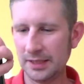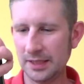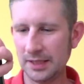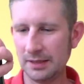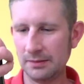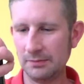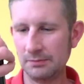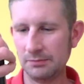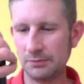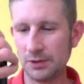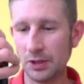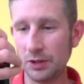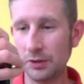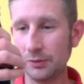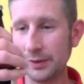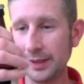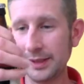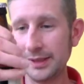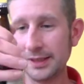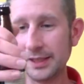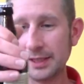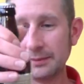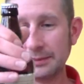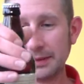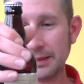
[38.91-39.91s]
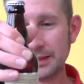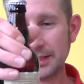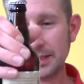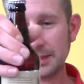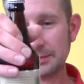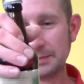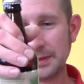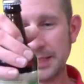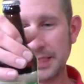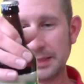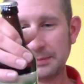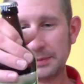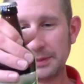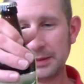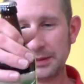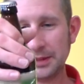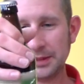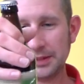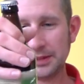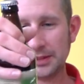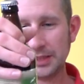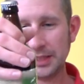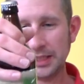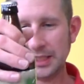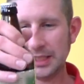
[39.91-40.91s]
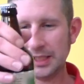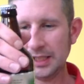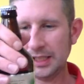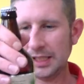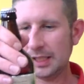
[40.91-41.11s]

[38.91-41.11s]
Don't know anything about this beer, to be honest.